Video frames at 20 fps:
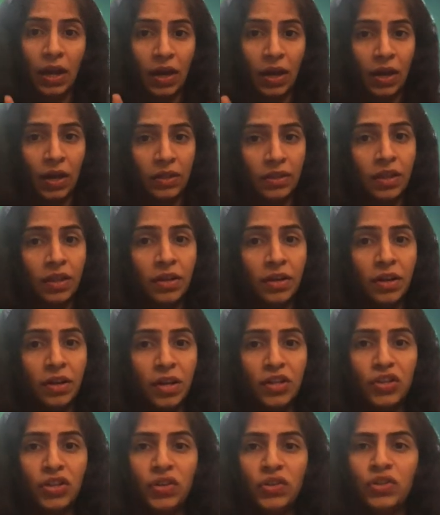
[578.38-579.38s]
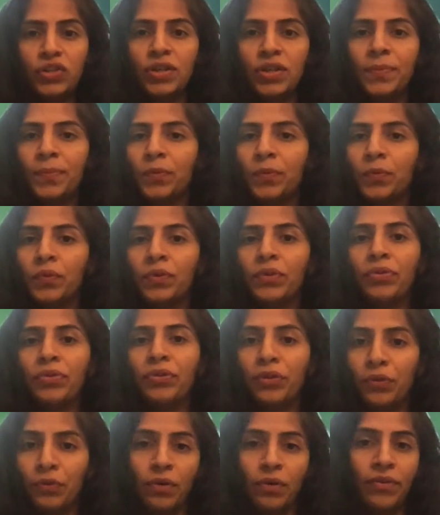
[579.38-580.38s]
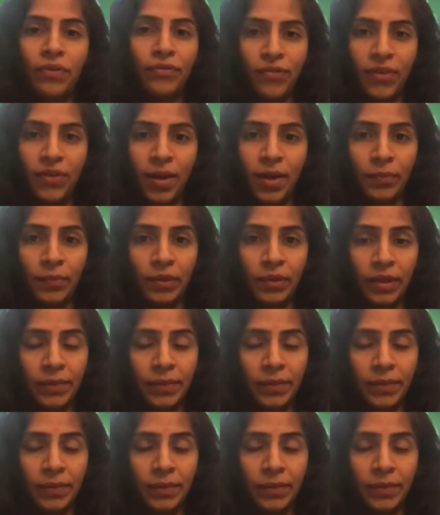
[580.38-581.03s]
the relationship with your family.